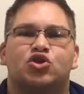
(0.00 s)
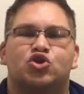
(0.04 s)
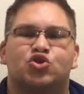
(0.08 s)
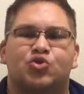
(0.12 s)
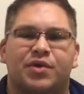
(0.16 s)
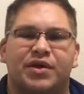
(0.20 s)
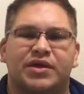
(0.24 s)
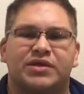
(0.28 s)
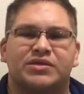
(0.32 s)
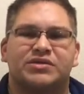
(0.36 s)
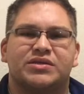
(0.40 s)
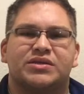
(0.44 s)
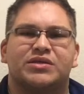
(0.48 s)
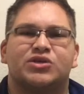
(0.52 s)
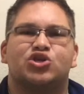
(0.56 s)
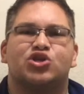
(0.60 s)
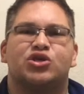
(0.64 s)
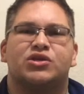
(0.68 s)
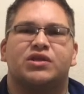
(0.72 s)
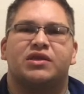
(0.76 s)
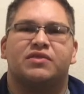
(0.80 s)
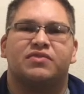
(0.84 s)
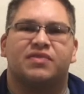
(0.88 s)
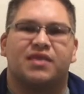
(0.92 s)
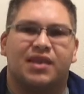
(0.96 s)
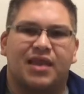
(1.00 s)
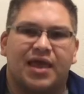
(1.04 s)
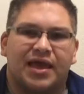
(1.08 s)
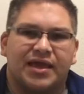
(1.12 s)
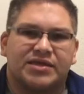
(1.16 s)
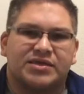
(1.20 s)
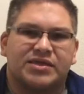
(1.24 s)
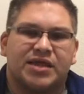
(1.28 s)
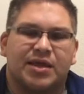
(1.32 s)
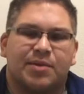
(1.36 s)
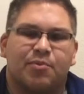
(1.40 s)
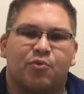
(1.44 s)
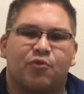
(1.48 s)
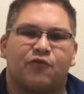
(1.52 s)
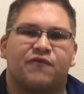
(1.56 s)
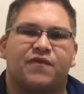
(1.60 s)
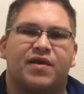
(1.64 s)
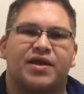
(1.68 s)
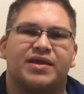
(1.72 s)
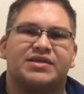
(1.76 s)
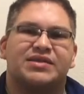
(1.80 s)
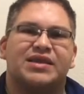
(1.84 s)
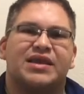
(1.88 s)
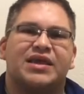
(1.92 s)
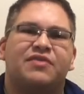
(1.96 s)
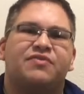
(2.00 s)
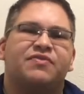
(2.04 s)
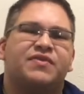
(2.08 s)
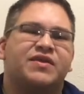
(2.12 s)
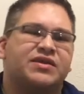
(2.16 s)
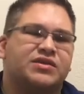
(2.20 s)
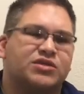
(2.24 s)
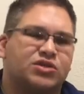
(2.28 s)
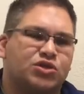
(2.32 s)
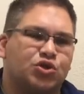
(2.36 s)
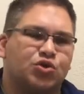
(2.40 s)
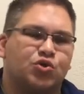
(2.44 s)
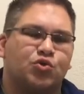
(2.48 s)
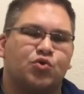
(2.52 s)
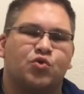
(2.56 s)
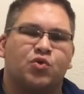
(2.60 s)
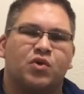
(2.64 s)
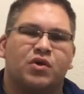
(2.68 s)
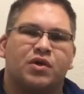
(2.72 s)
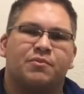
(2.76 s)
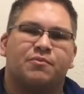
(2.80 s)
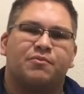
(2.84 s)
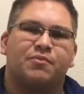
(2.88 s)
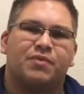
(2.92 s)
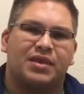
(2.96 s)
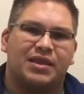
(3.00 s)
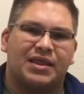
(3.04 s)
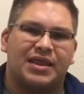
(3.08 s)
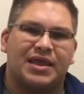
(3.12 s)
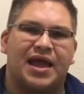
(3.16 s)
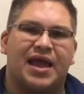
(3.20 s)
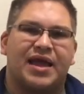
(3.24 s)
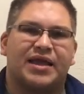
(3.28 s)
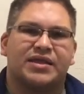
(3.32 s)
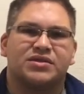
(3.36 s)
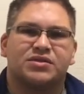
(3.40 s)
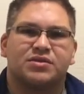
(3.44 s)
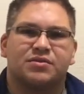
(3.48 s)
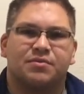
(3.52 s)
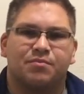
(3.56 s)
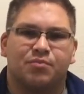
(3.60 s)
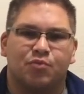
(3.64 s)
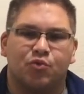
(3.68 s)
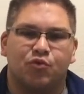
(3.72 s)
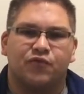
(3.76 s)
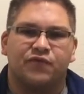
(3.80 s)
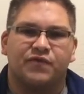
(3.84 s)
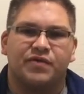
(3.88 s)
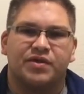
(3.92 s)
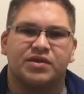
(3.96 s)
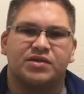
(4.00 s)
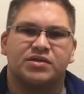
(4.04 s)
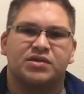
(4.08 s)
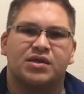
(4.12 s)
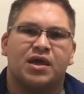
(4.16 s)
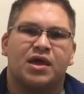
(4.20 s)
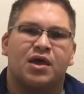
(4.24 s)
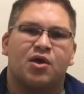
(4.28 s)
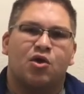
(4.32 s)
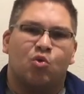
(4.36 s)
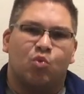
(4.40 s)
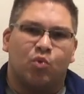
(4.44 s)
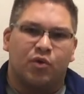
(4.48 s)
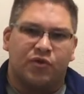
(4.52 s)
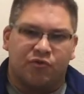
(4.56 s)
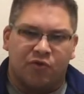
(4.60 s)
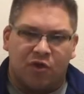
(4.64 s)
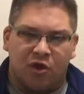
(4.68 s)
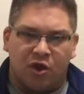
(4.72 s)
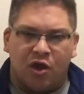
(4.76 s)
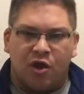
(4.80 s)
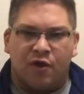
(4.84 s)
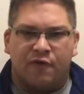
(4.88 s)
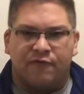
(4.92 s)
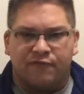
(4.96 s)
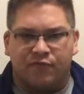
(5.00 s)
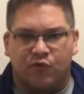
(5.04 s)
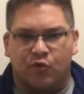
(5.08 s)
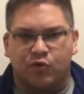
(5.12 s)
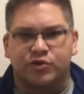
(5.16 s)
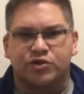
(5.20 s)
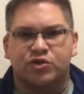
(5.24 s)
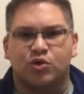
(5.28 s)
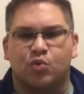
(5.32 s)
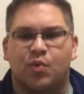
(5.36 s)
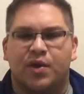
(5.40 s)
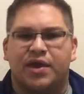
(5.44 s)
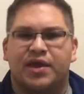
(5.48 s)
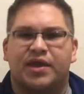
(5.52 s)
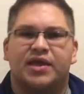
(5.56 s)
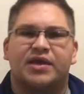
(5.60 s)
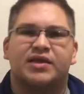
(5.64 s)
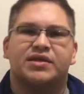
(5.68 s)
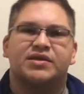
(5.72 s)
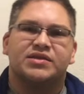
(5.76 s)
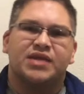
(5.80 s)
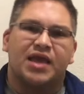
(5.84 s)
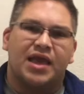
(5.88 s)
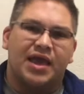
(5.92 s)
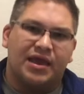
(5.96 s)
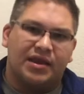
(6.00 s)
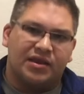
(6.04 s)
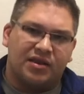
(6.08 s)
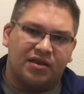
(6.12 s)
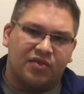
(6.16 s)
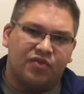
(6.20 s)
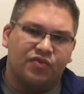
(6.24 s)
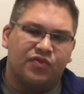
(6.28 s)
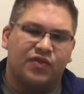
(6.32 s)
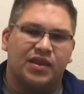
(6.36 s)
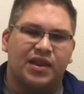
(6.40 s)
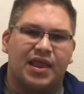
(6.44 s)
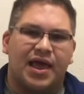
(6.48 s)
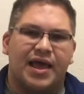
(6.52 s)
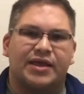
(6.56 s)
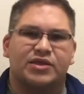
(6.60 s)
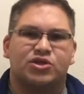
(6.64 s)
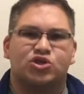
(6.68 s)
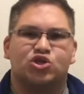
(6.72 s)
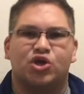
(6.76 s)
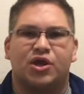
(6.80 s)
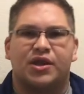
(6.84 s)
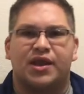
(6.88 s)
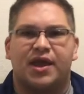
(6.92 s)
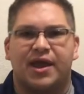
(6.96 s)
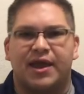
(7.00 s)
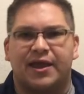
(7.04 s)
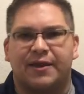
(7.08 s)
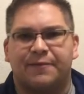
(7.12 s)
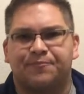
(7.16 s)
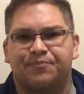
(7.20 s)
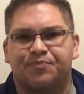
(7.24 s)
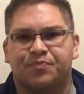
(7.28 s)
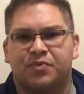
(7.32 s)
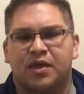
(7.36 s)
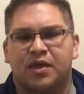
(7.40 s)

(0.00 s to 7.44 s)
transitioning the lightsaber fights in these two last movies with Force Awakens and The Last Jedi.